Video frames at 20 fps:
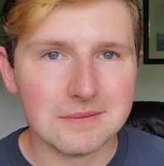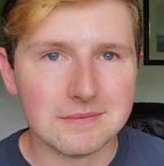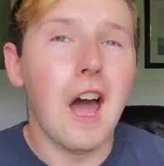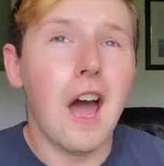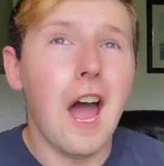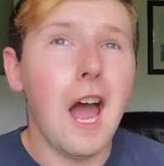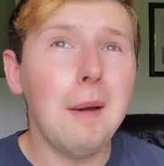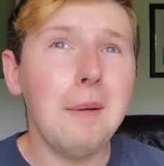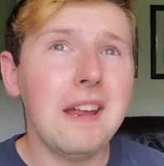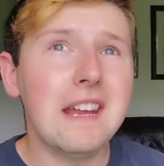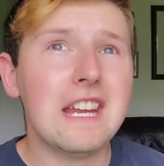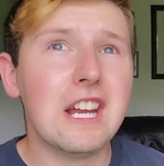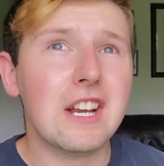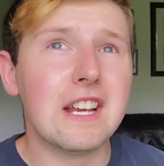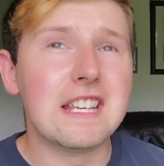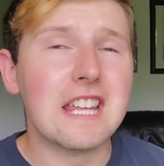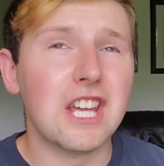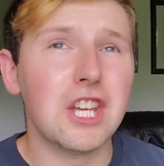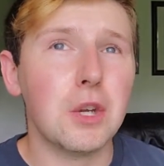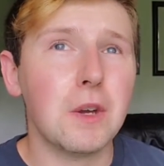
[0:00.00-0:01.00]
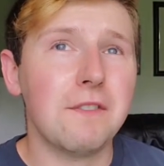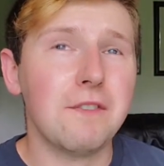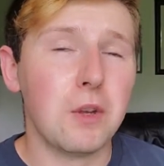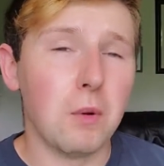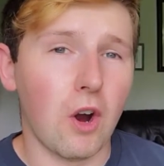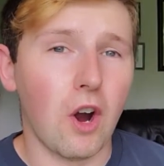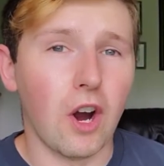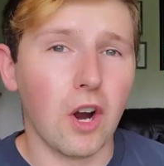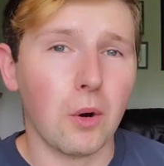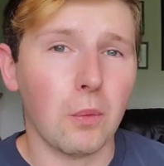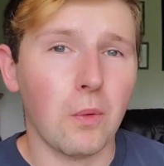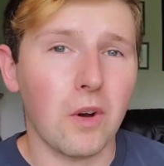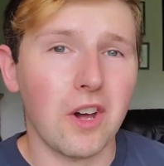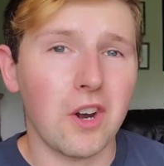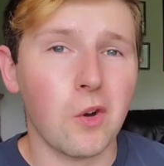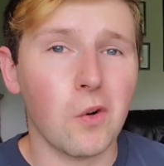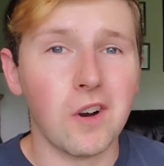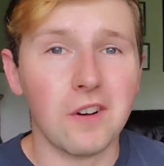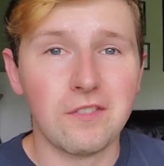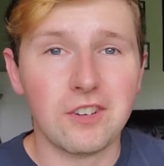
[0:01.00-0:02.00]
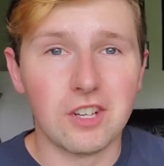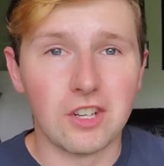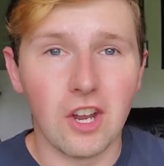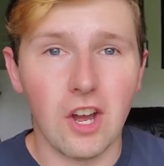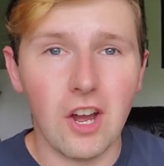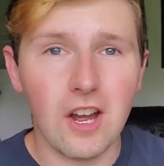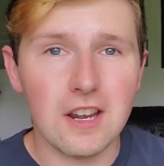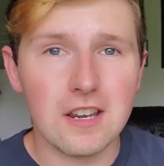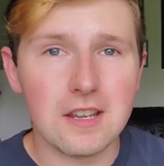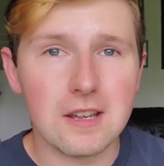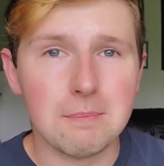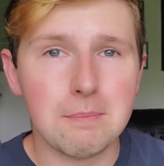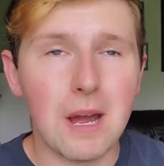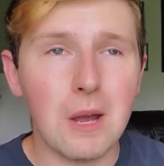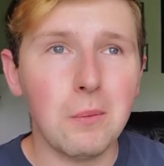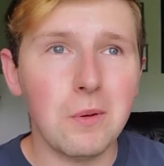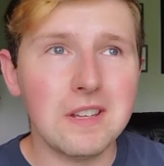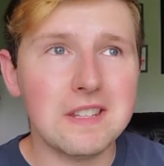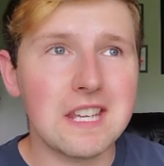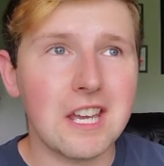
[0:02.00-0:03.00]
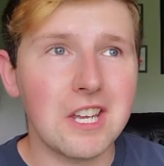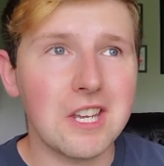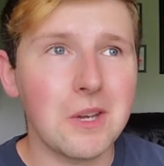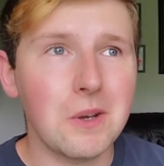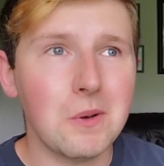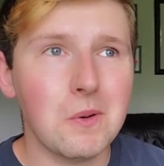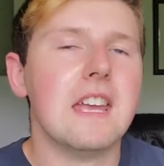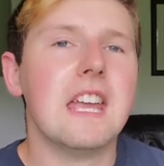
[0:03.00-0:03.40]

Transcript: I'm not here to tell you if you are one or if you're not, but I will tell you,